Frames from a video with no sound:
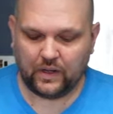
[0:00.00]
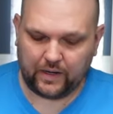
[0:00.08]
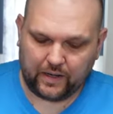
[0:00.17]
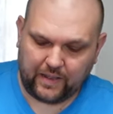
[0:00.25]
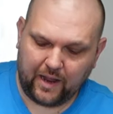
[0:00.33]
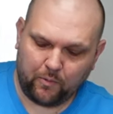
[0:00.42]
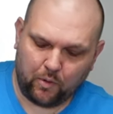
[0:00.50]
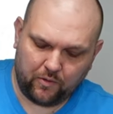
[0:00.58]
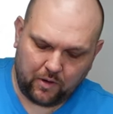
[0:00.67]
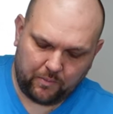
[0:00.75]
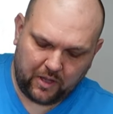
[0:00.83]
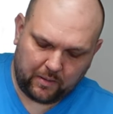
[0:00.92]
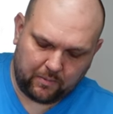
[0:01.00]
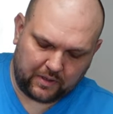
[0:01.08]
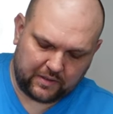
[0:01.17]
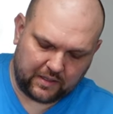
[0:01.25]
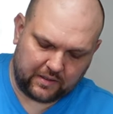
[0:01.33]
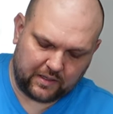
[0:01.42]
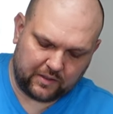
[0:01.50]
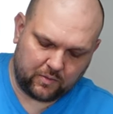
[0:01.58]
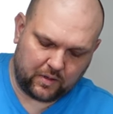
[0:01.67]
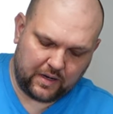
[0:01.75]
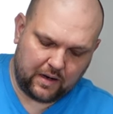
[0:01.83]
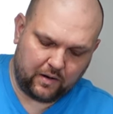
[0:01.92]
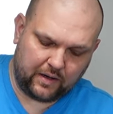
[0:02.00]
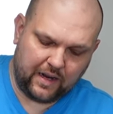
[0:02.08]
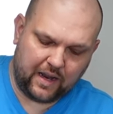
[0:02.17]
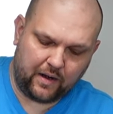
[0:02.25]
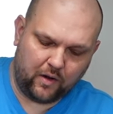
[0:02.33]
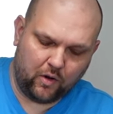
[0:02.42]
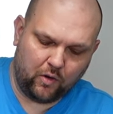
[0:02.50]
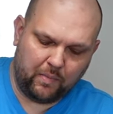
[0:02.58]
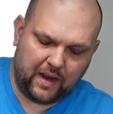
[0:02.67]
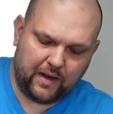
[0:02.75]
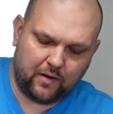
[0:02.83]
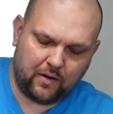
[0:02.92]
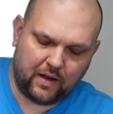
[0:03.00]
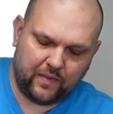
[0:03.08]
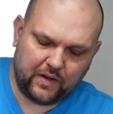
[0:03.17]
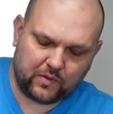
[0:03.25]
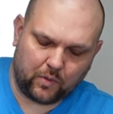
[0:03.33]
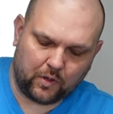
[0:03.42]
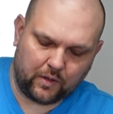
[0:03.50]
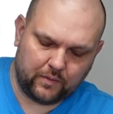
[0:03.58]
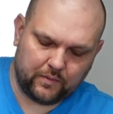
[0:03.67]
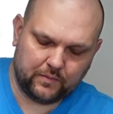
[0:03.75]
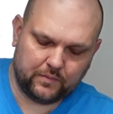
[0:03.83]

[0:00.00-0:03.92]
And with that one rubbed up, let's hit this one now. Again, no binder on this one.